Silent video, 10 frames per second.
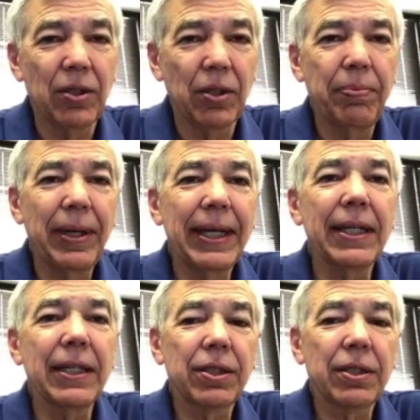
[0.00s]
The
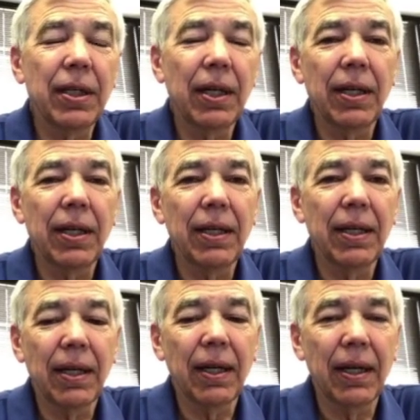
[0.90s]
biggest
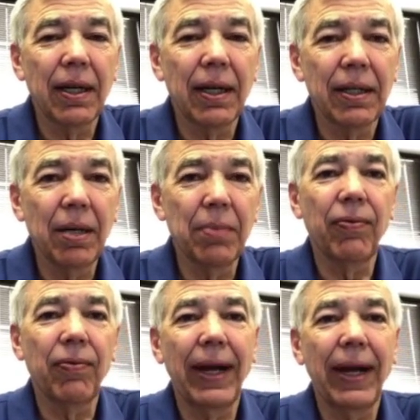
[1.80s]

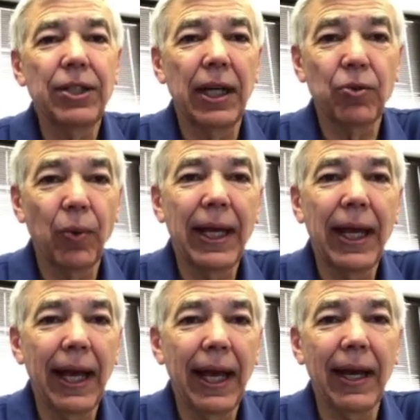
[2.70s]
number of franchises
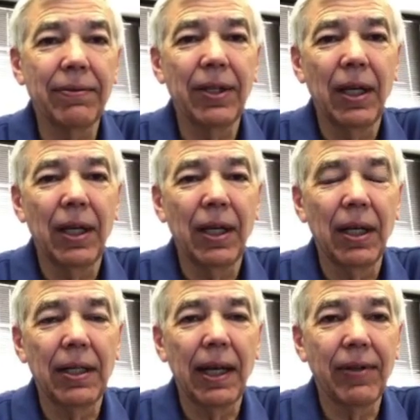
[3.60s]
we
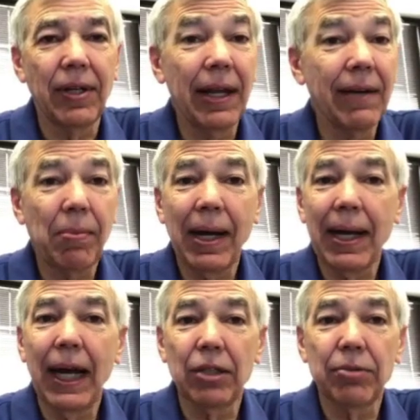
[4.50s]
have, David, never
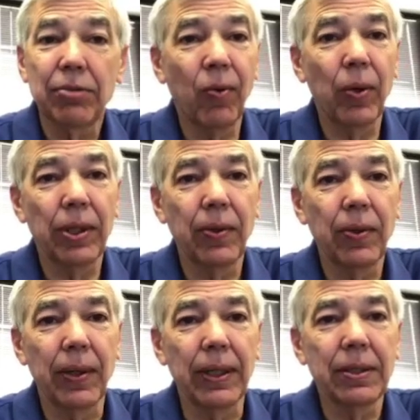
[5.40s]
bought a house before they
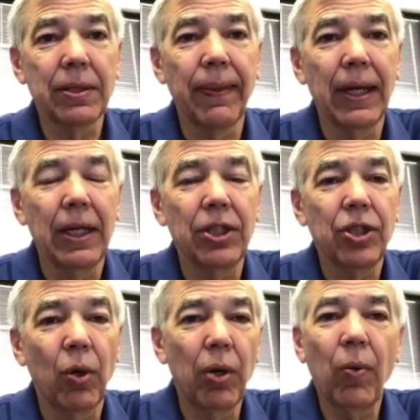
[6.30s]
joined us.
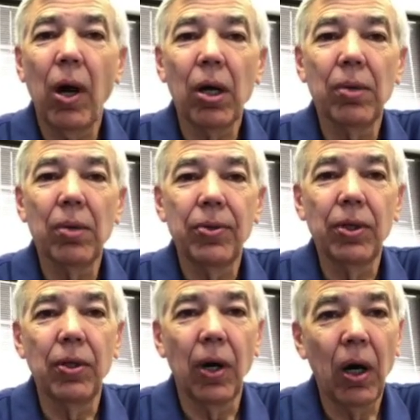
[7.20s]
So we walk them
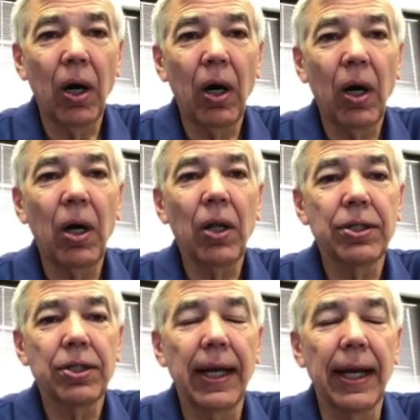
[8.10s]
through all
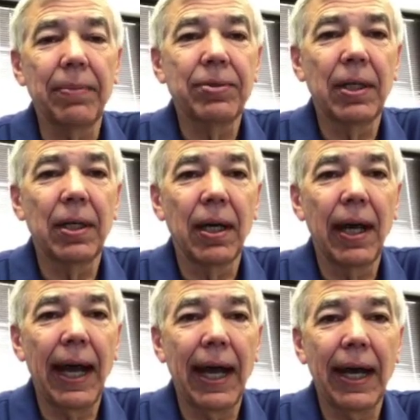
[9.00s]
the steps,
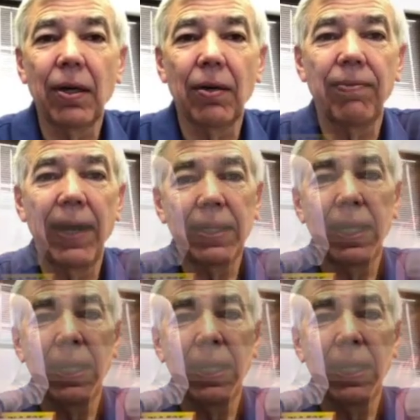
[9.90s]
how to go find